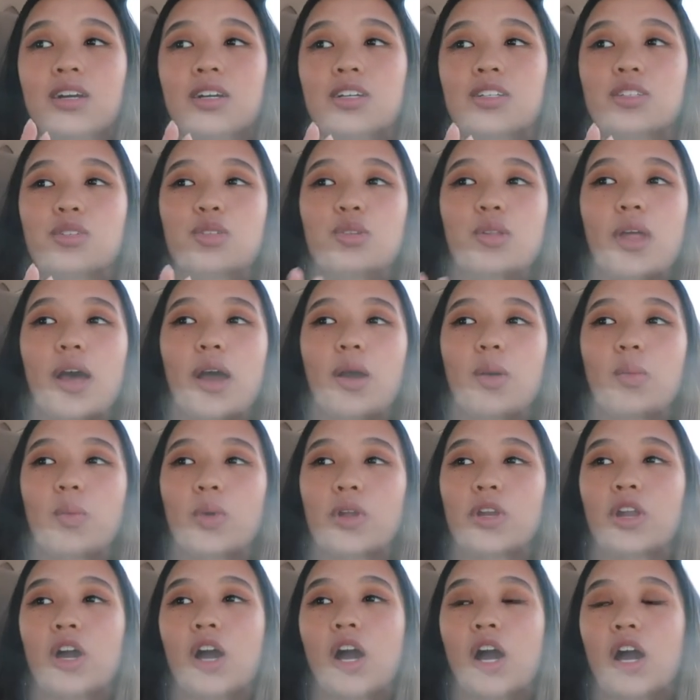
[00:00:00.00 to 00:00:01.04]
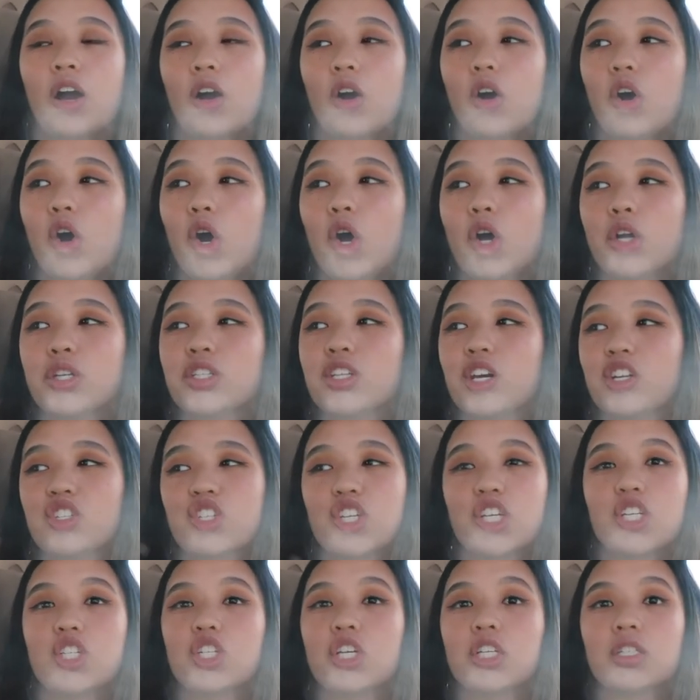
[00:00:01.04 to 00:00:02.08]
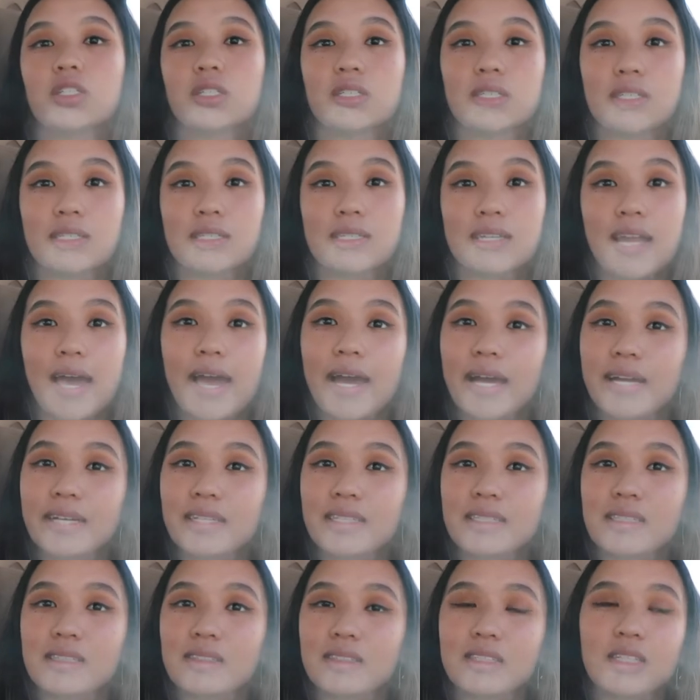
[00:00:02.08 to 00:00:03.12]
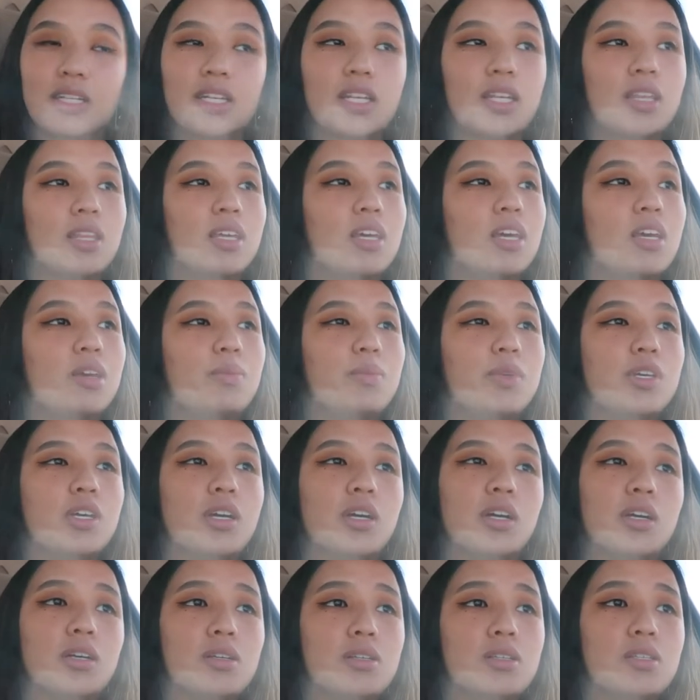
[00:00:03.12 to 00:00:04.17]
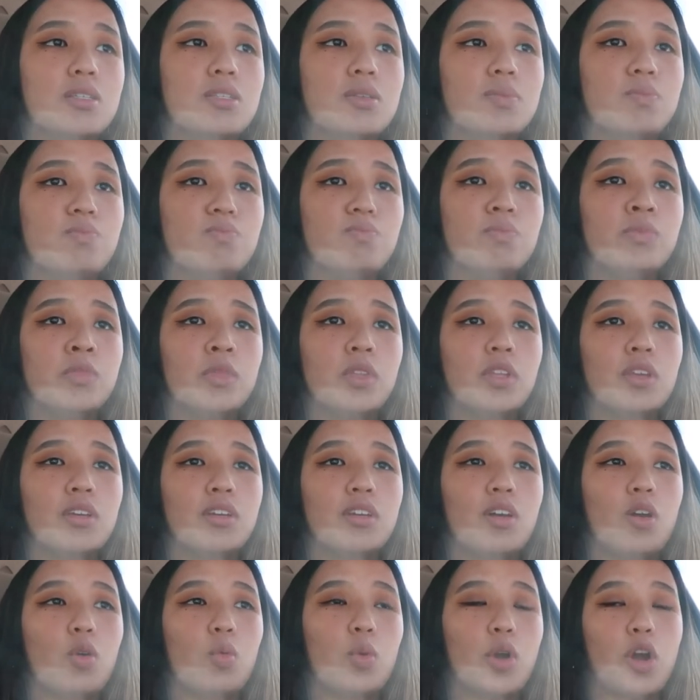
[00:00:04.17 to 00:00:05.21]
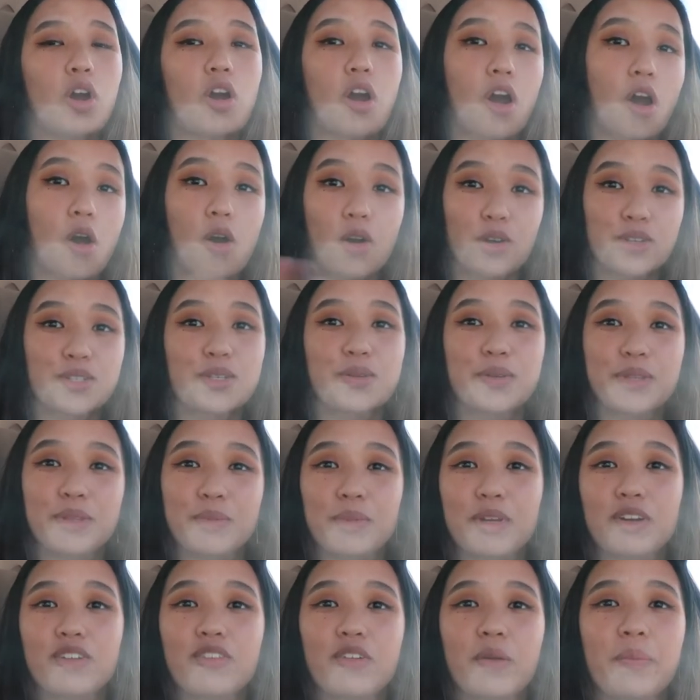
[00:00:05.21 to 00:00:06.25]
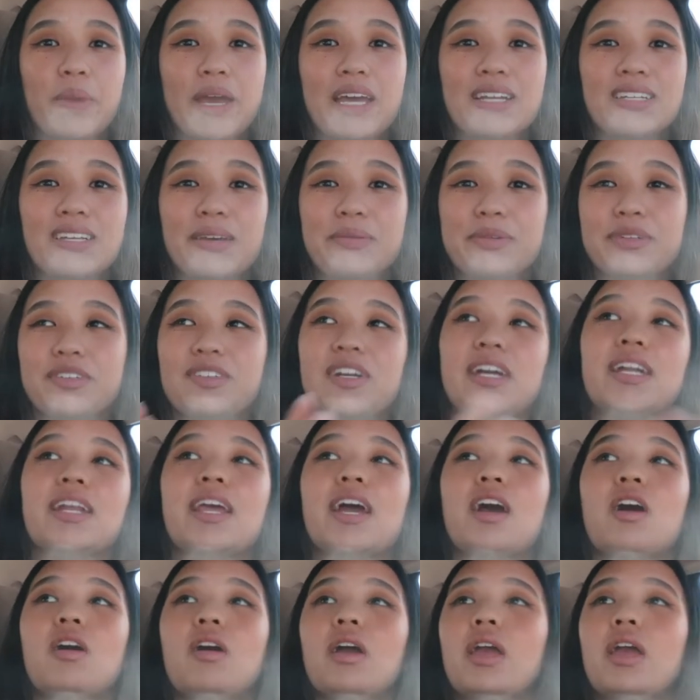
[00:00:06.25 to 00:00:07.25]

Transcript: so that we're not all touching each other's snacks or anything, because we are also in the middle of a pandemic right now,